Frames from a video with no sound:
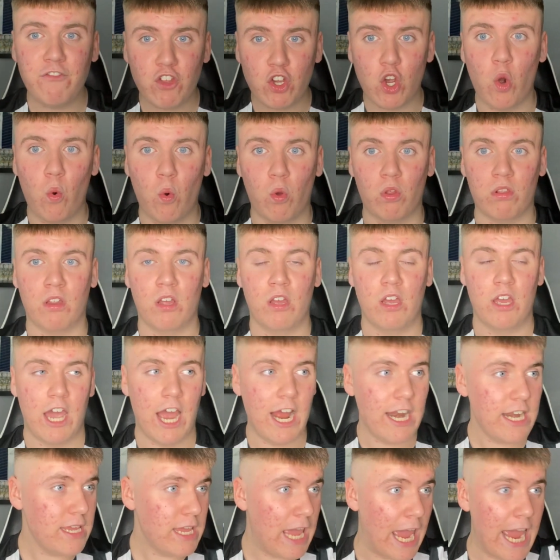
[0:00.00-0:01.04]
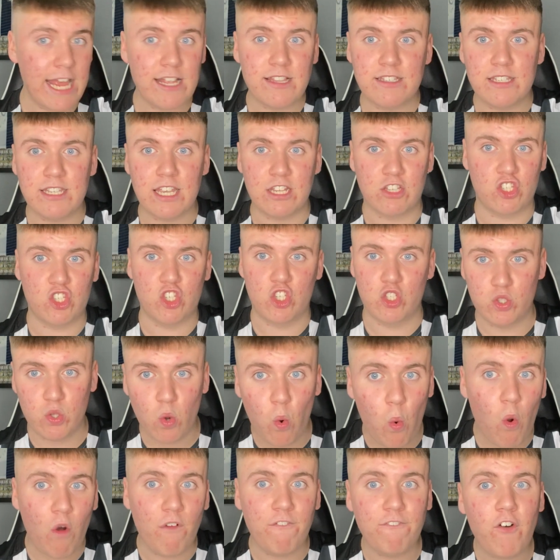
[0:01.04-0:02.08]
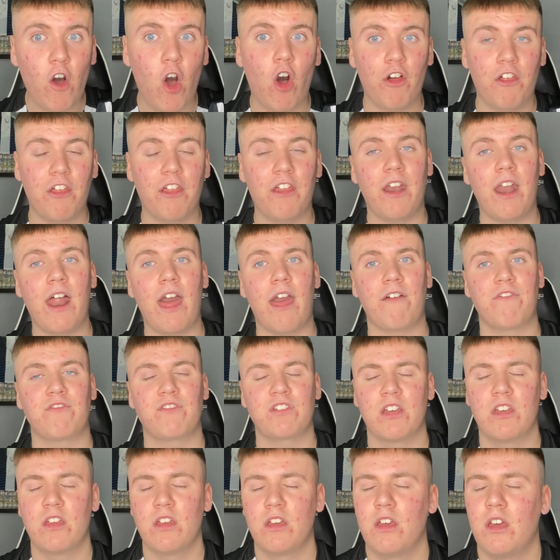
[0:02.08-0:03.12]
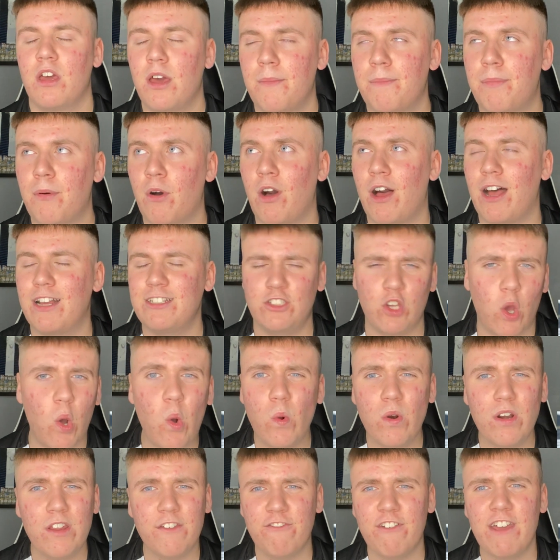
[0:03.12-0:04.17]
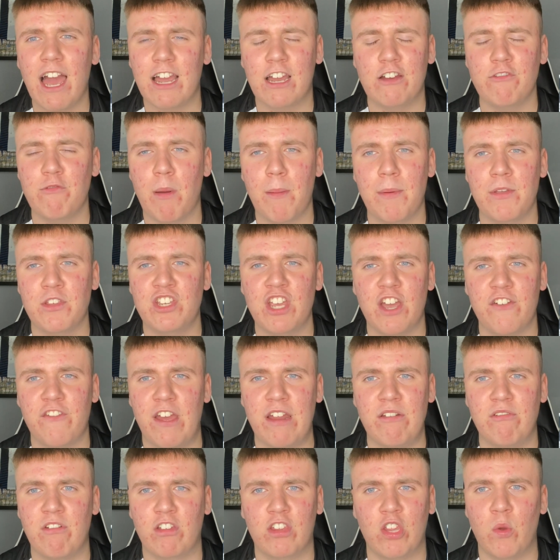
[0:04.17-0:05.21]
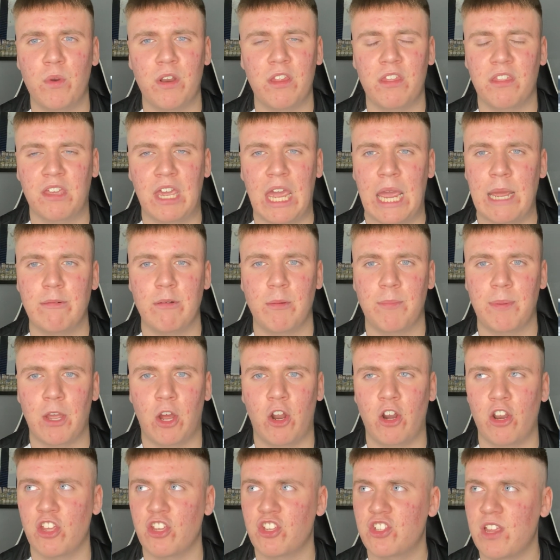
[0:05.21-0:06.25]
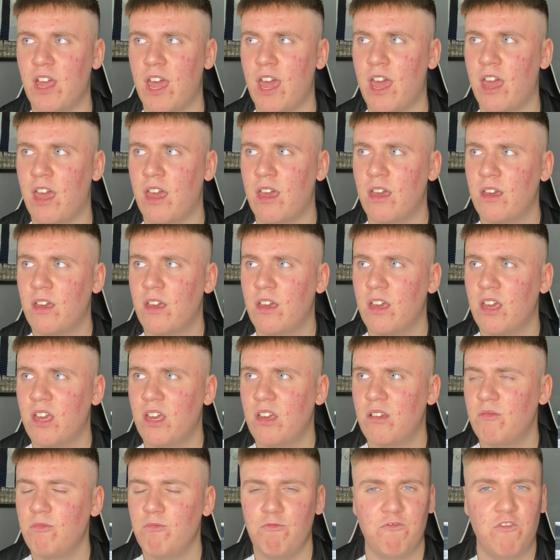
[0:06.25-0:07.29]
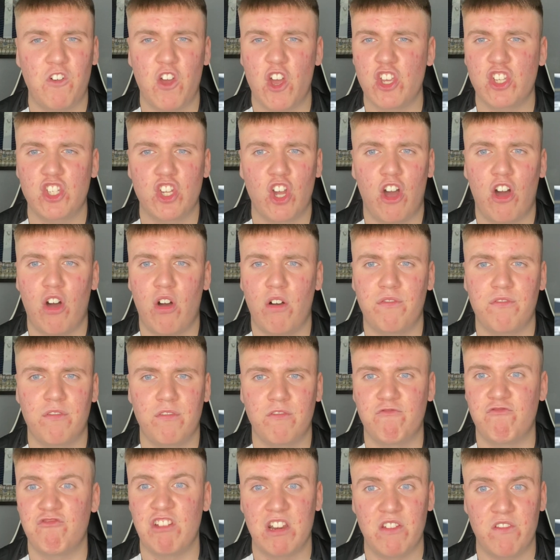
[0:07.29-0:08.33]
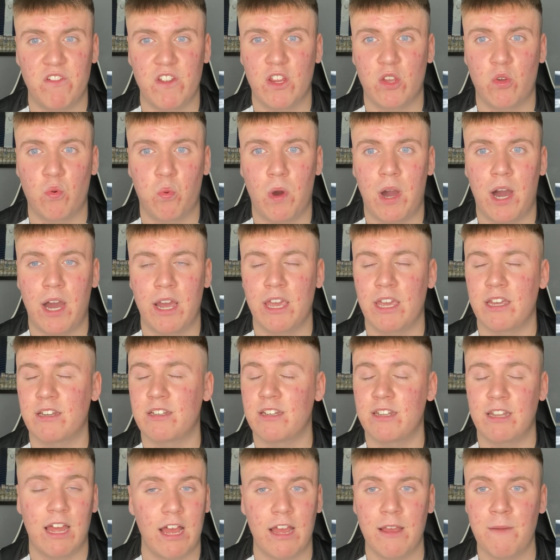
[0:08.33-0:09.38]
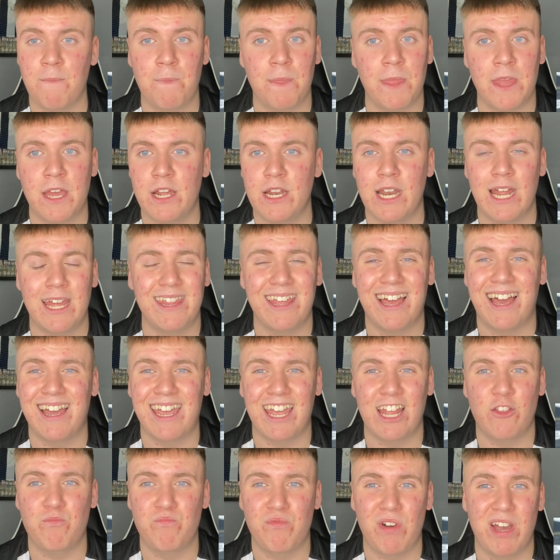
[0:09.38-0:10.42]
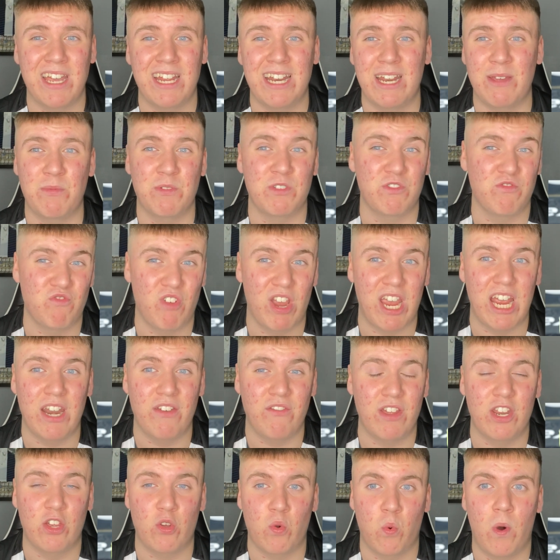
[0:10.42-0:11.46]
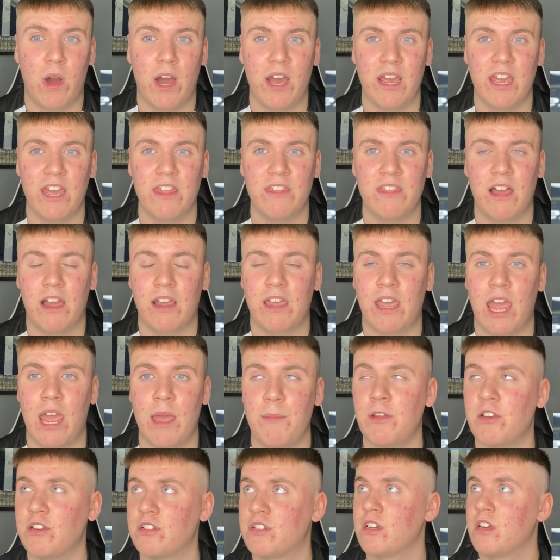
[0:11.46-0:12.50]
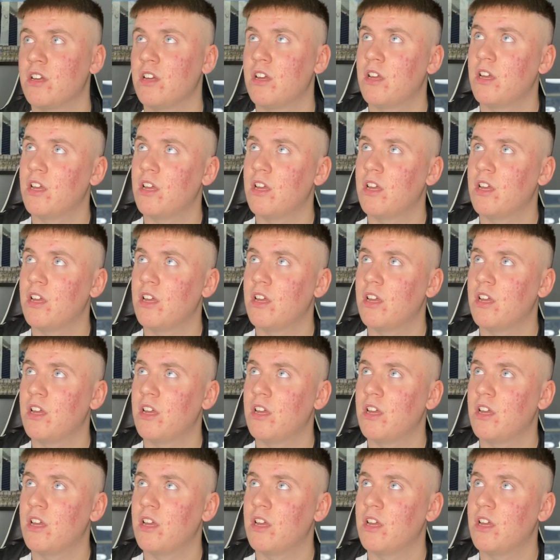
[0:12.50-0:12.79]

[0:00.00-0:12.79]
of the goal and he hits it so far to the left. But that's the only thing I can remember Jeff Hendrick doing in the game, to be honest. Uh, first half, really, really quiet. And that, like that against Brighton, he was really, really quiet in that game. And